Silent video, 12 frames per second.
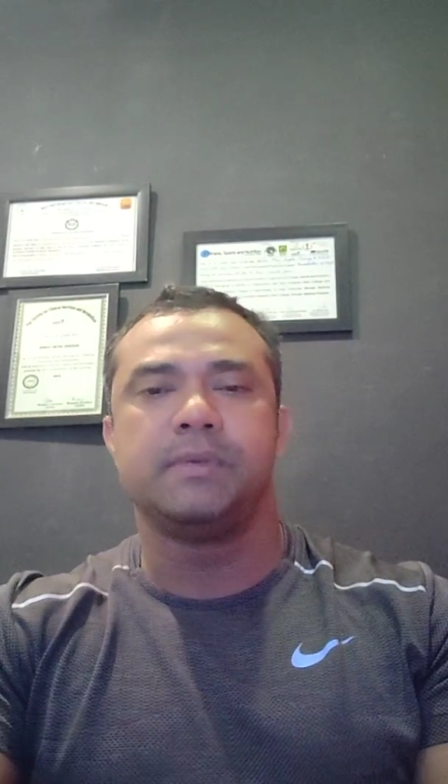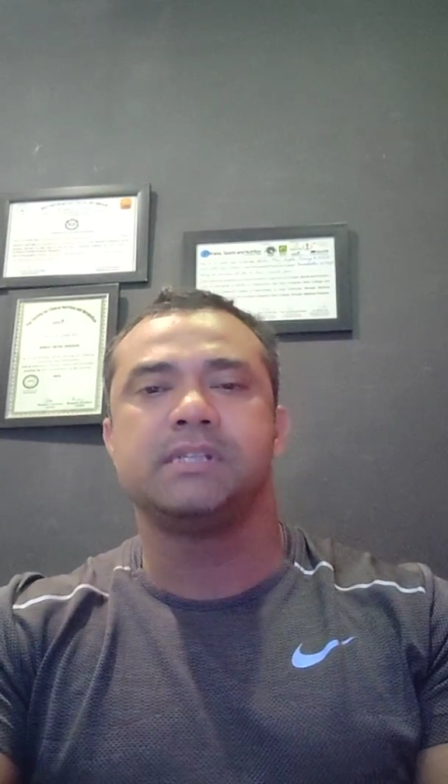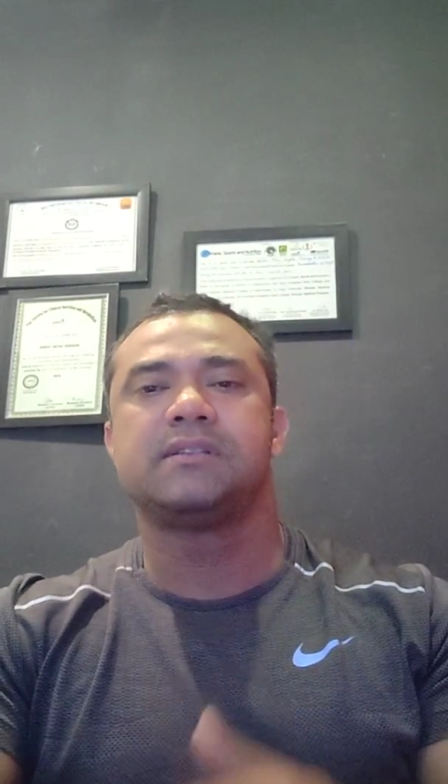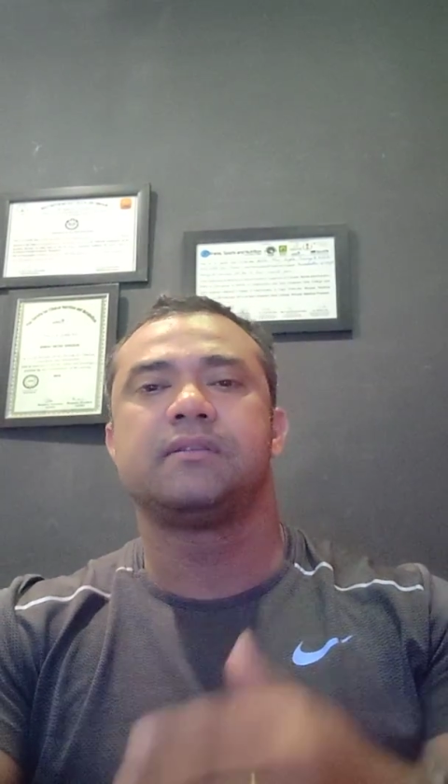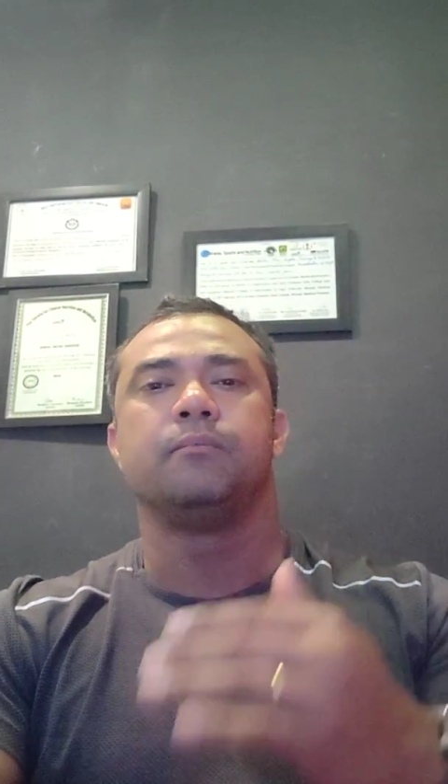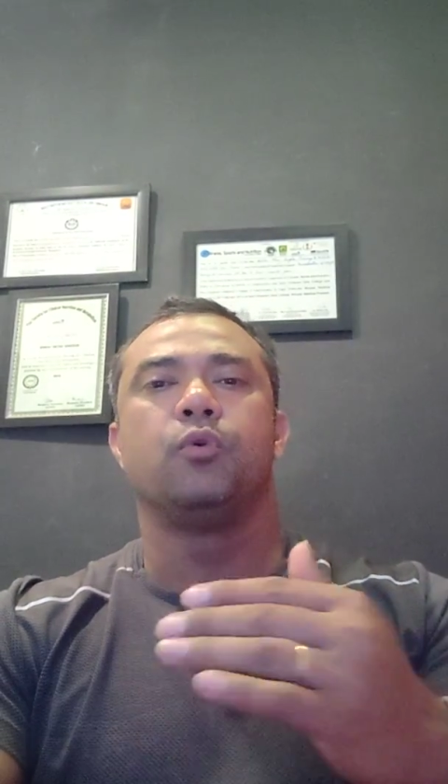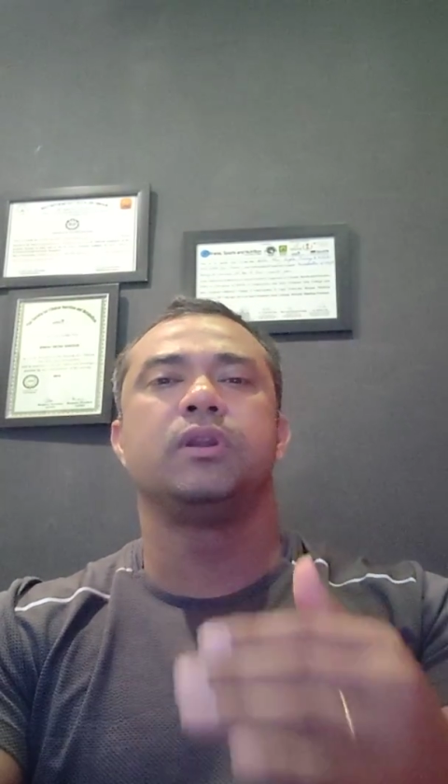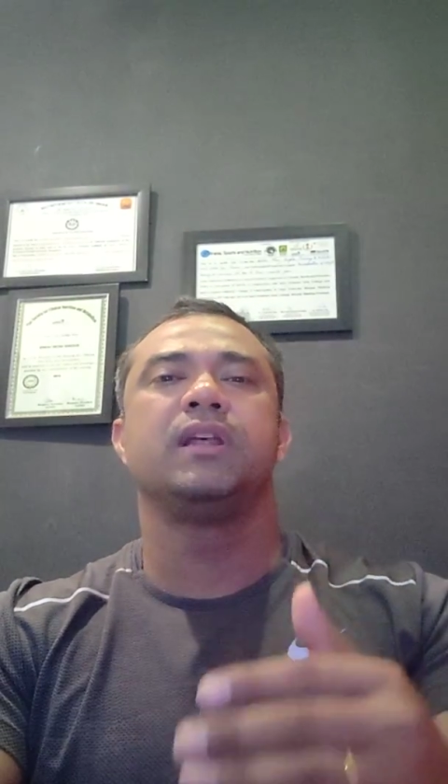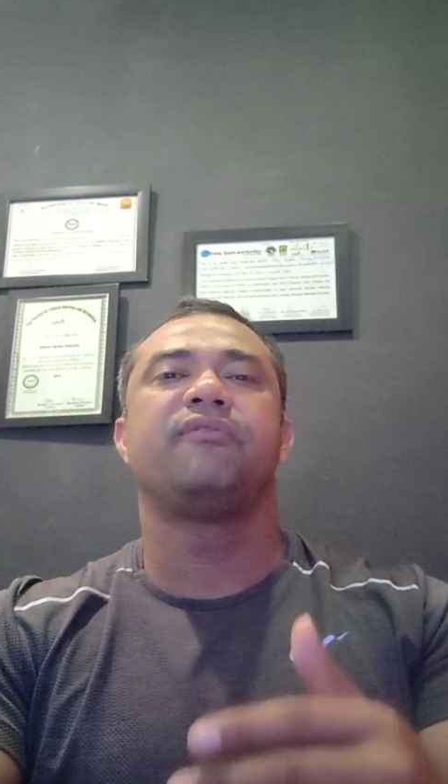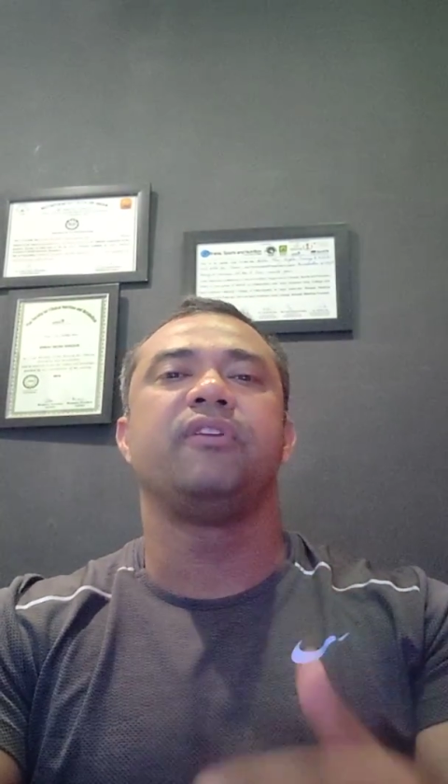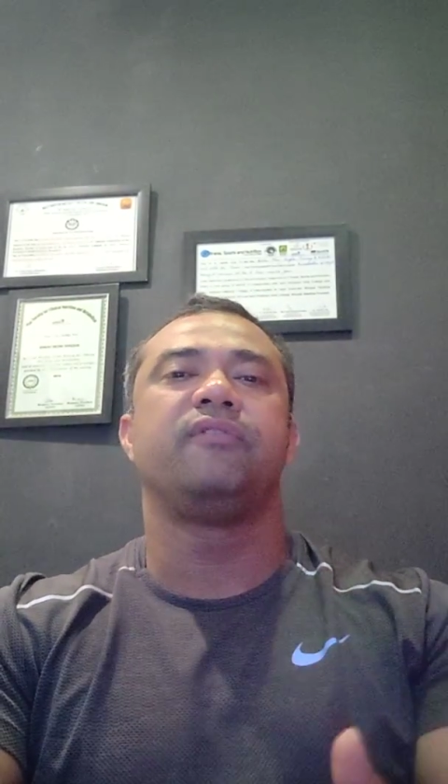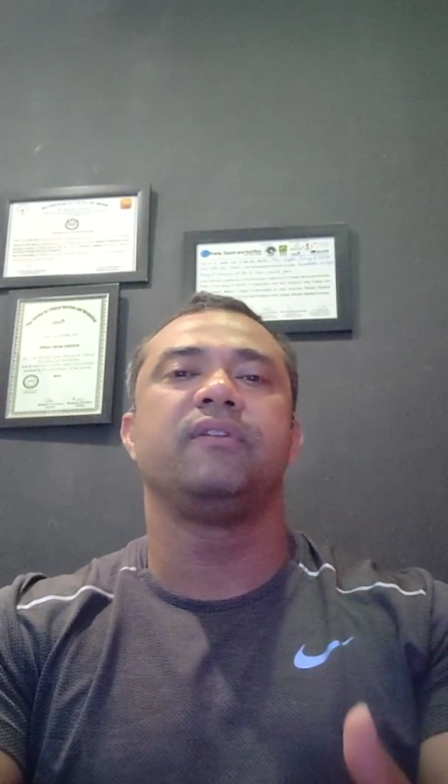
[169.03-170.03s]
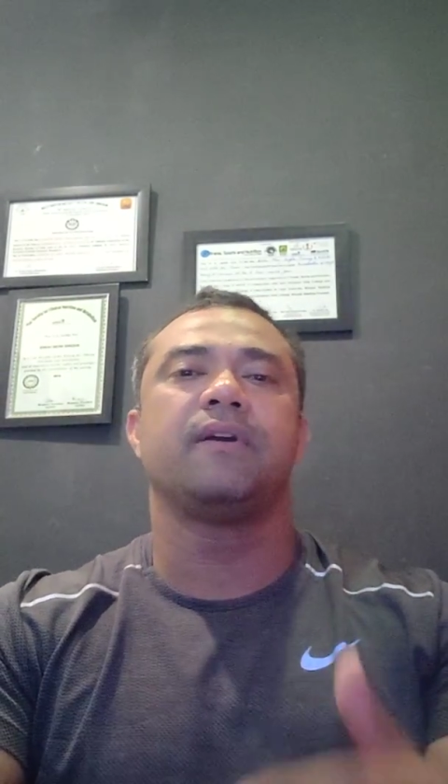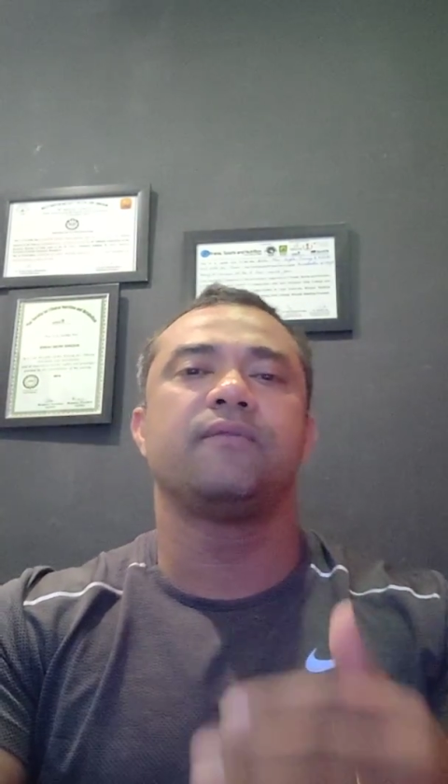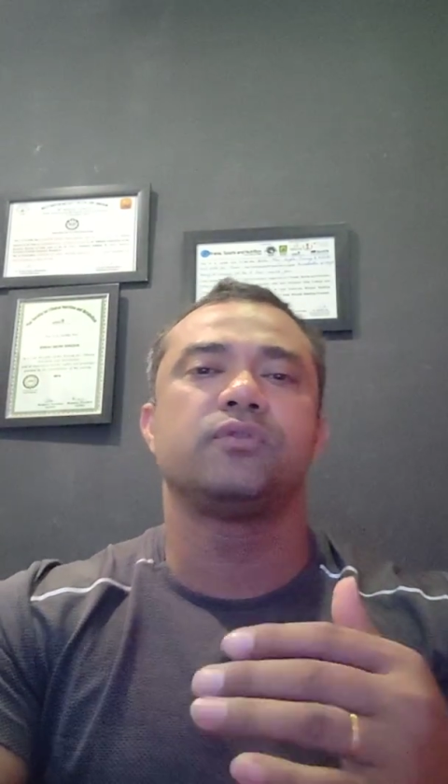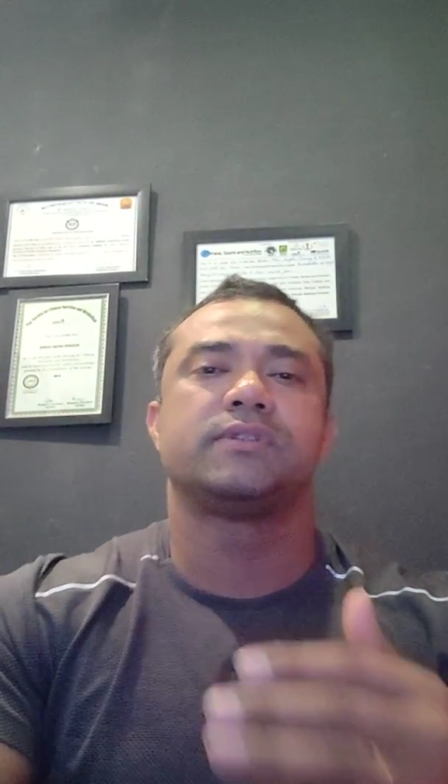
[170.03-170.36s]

Means more than 55